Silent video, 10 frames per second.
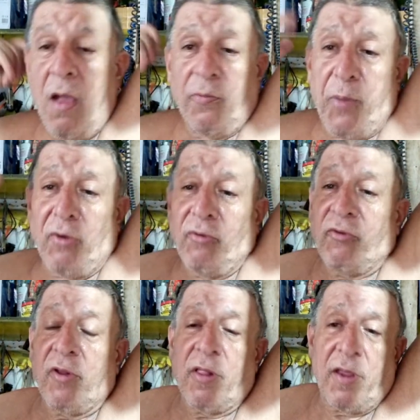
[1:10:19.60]

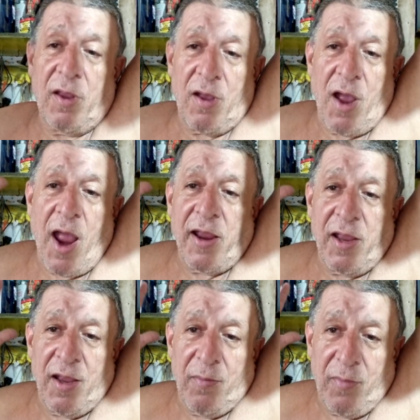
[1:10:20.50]
Personally, I
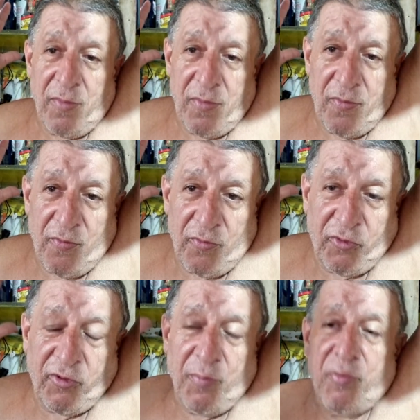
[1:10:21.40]
am
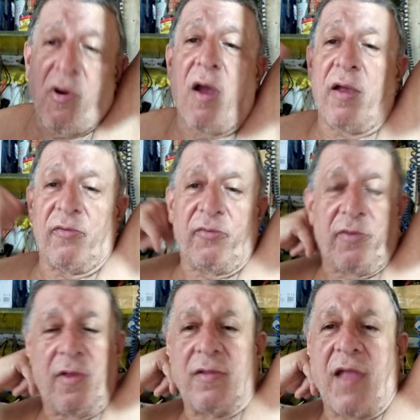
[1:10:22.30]
surprised
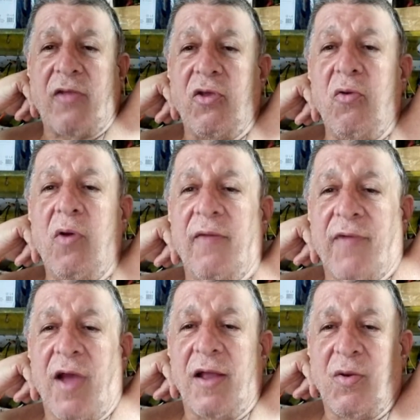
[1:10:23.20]
that you have
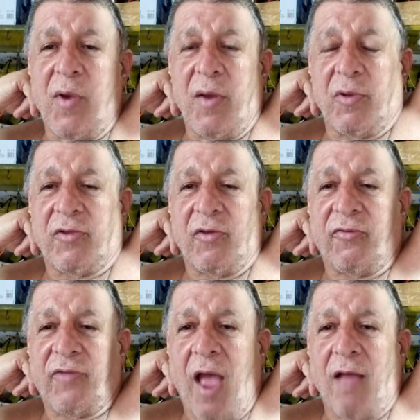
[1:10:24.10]
gotten away with
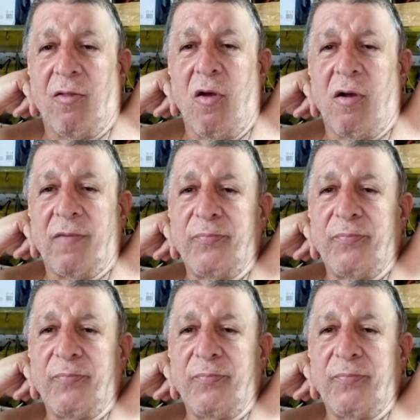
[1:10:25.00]
this that long.